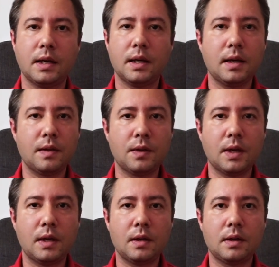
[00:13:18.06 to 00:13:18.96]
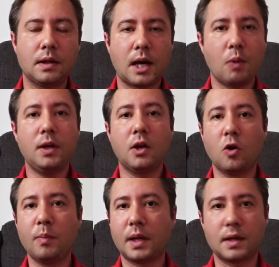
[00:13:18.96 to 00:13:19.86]
And then I went
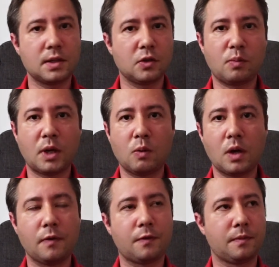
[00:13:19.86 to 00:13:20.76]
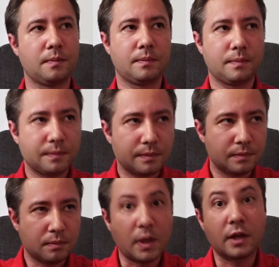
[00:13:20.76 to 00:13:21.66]
home and I said to my wife,
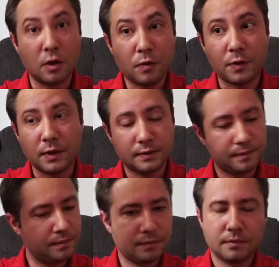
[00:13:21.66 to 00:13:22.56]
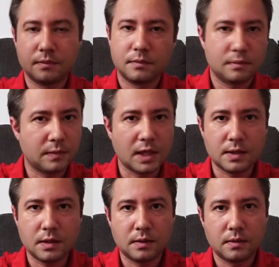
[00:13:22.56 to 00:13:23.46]
my girlfriend,
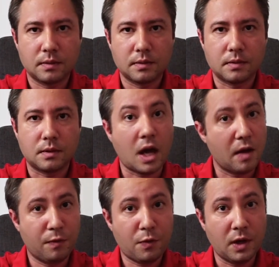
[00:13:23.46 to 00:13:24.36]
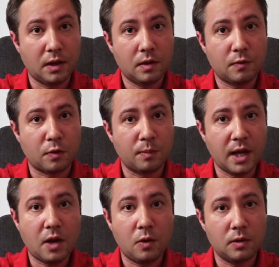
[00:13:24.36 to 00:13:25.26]
that's it, I'm free. From
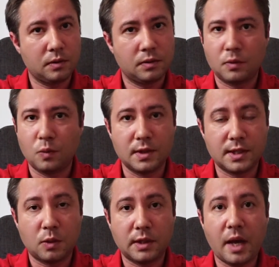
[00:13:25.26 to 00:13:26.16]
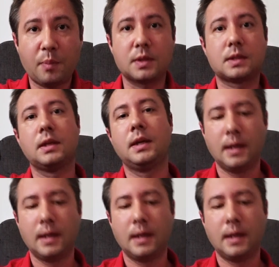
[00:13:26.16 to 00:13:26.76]
now on, we'll see what happens.